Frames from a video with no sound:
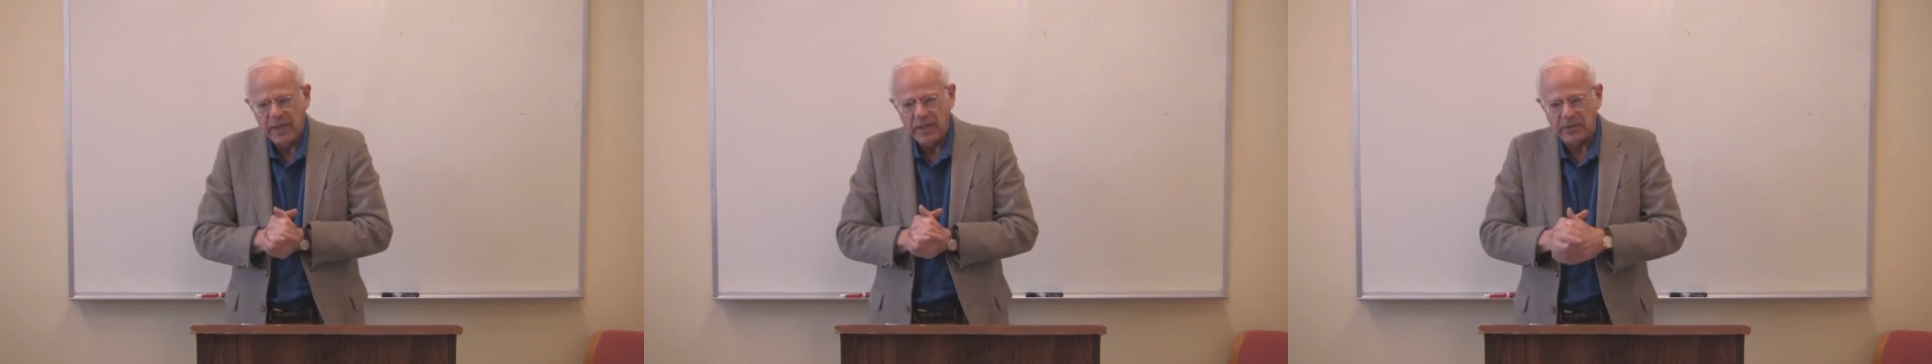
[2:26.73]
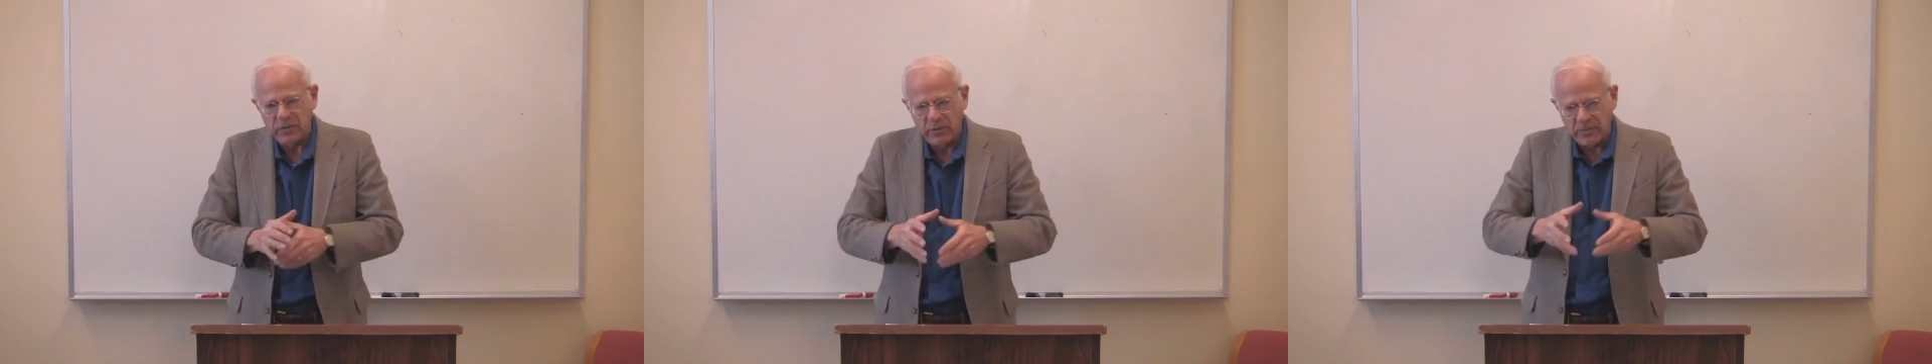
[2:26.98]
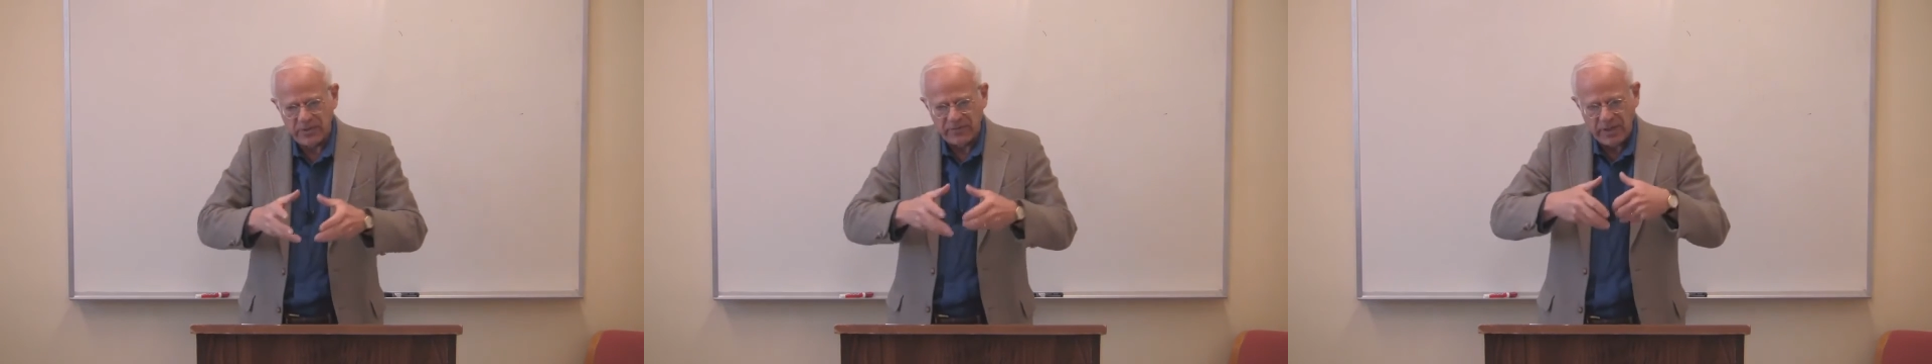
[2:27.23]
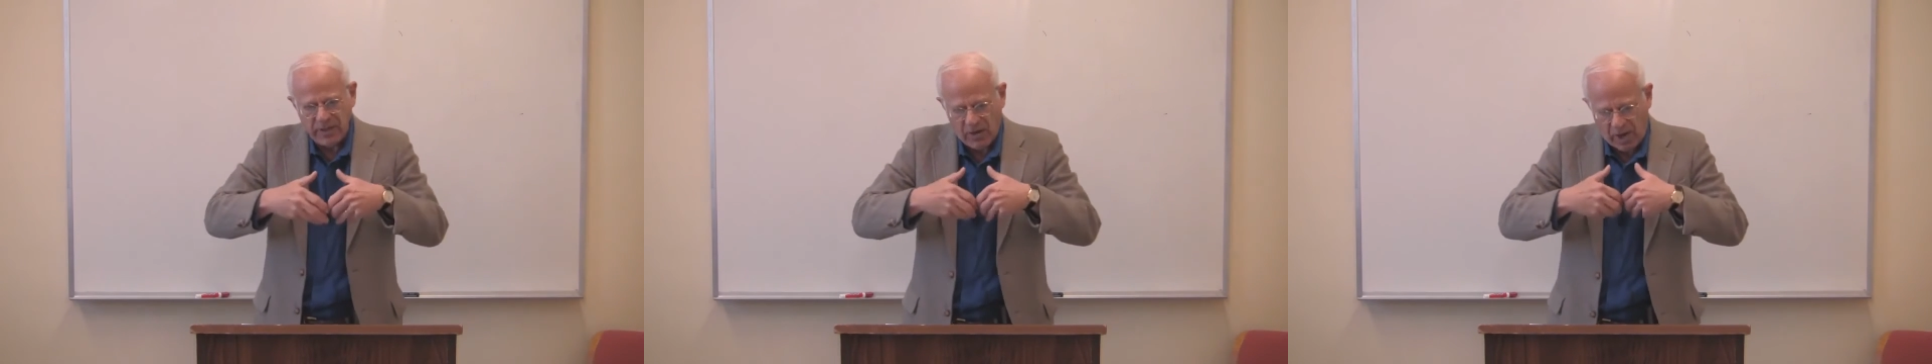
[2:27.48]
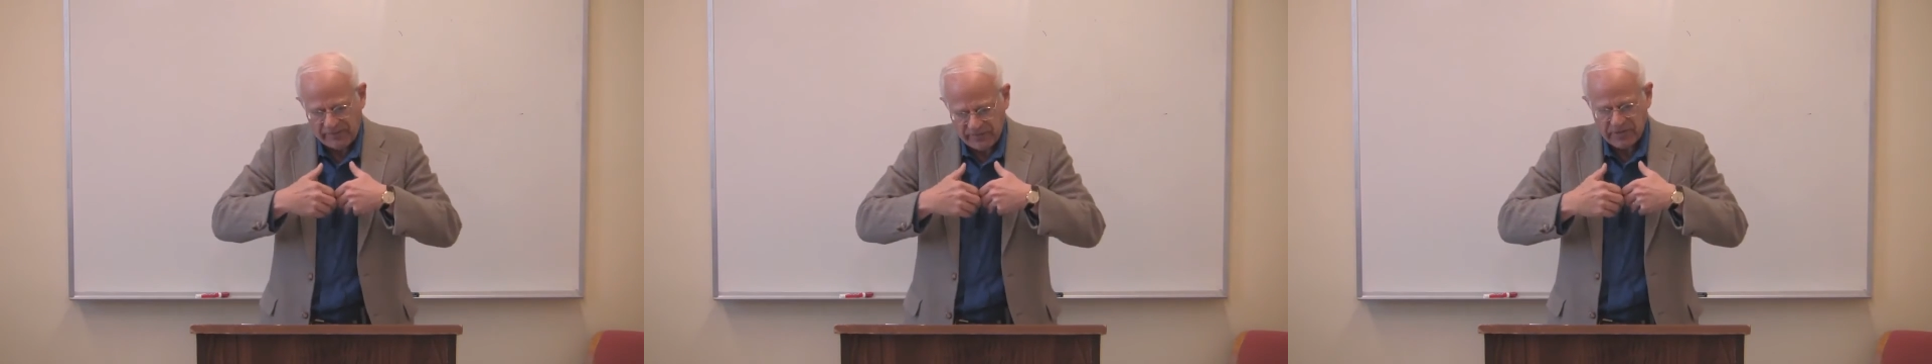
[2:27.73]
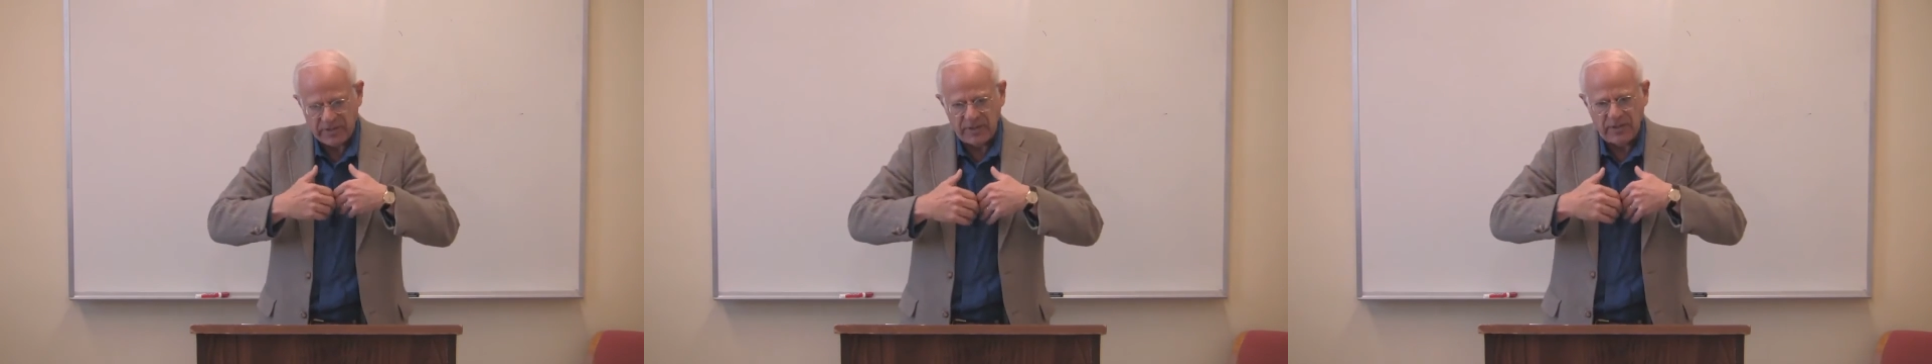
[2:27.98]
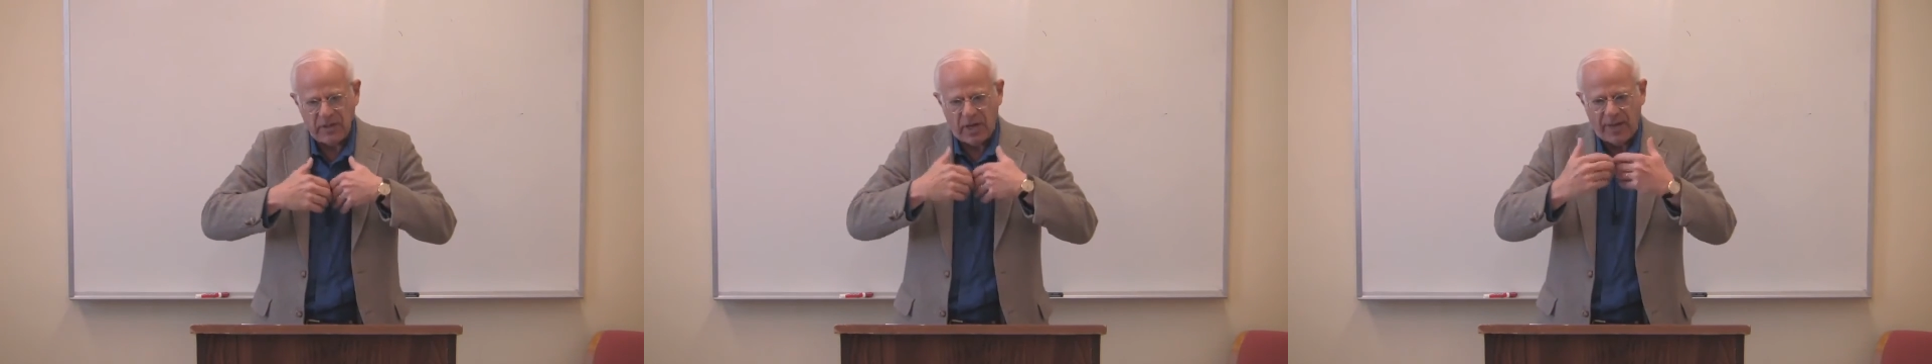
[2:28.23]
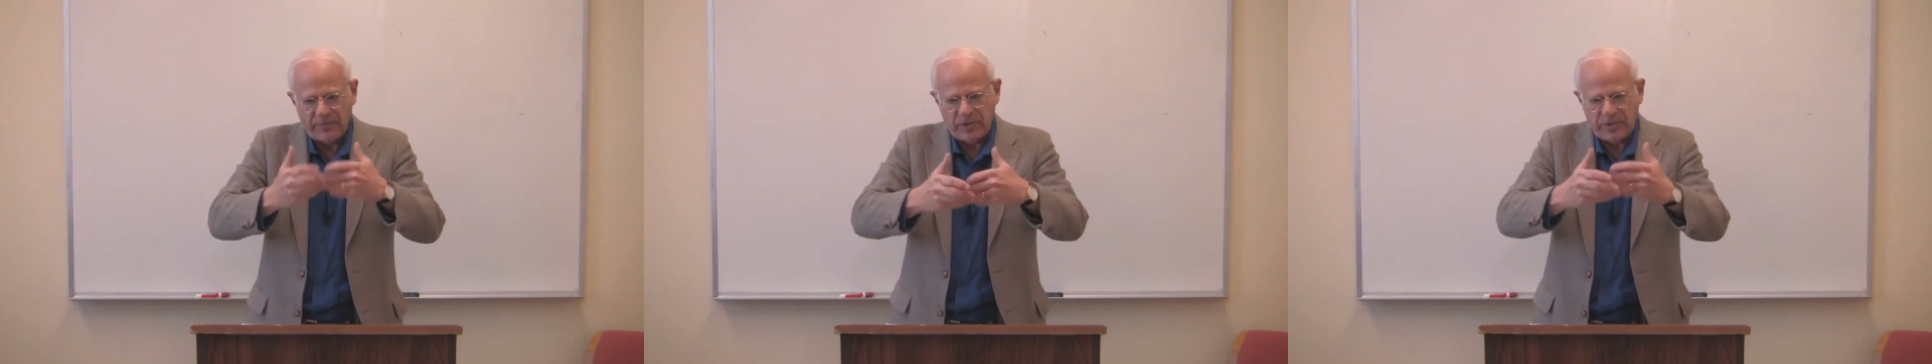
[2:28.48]
in terms of the
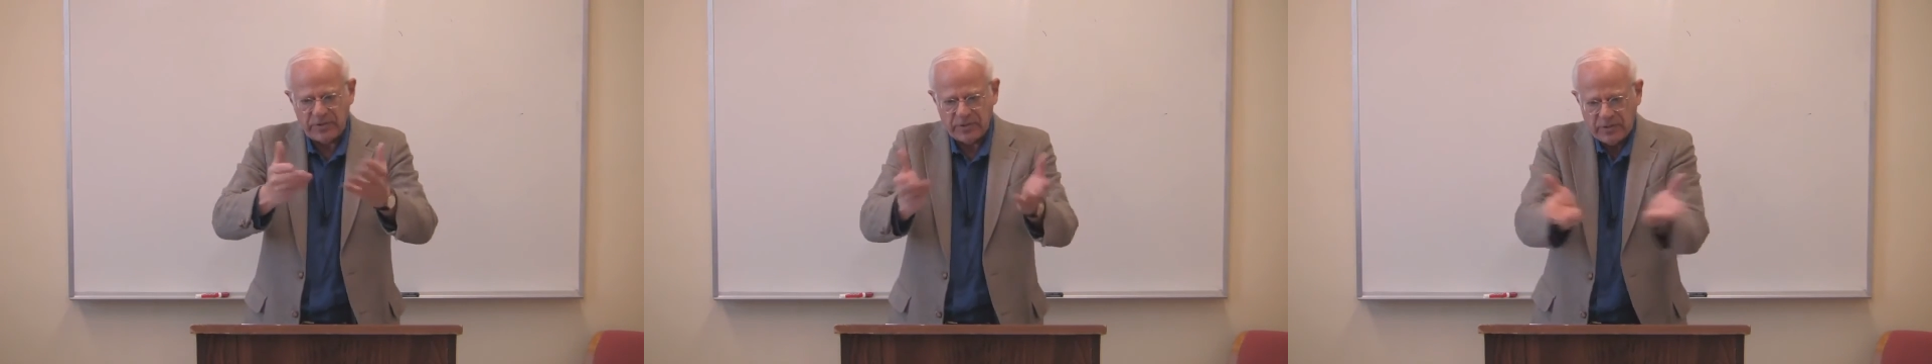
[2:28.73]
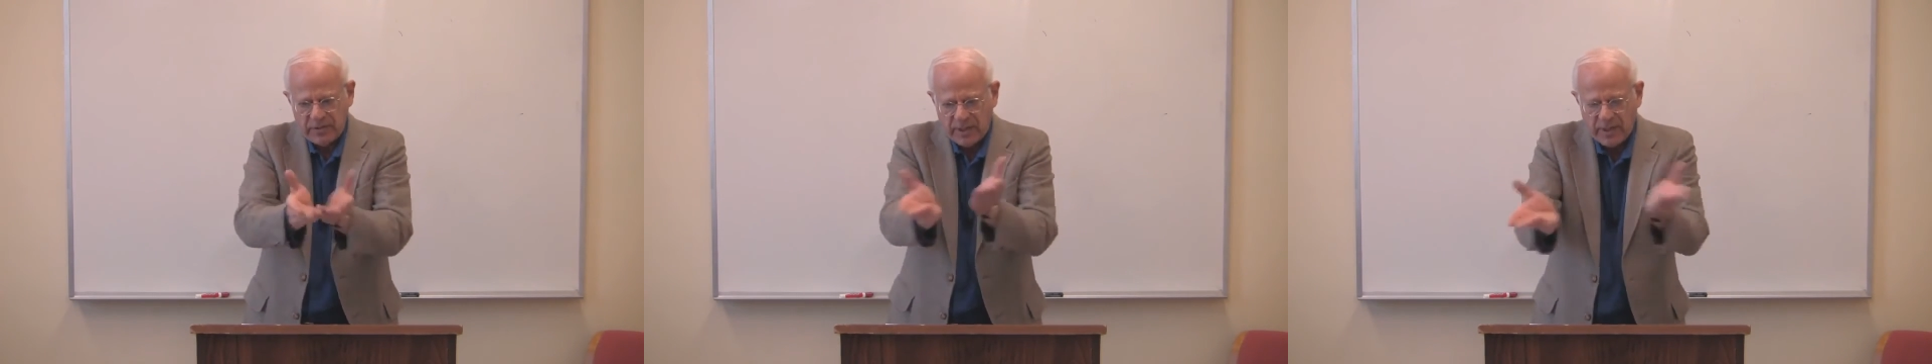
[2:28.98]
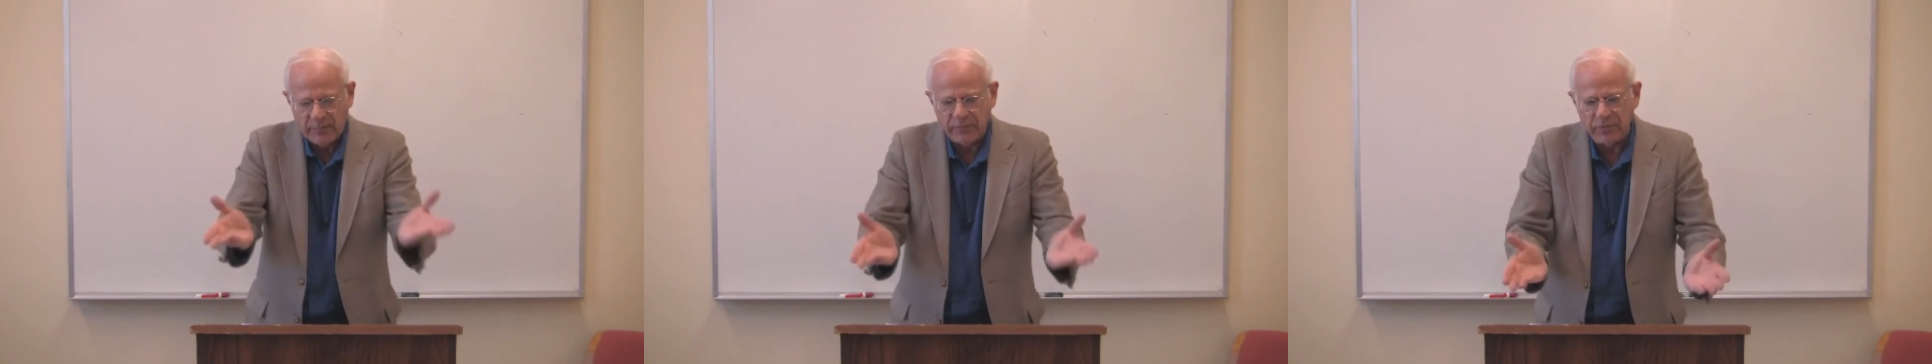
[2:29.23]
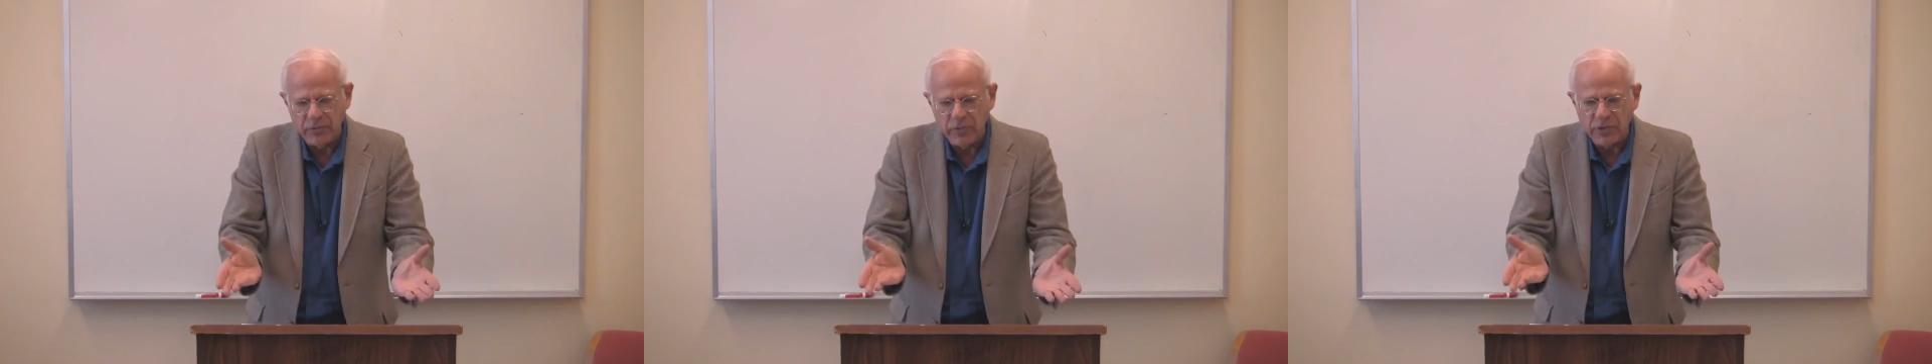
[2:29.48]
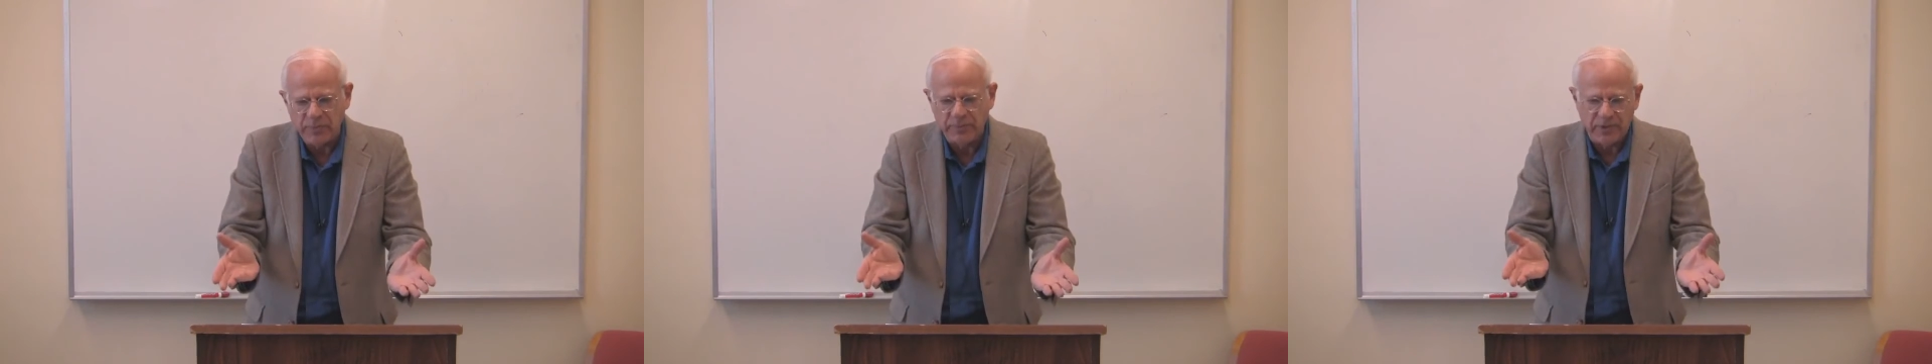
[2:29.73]
objects that are produced,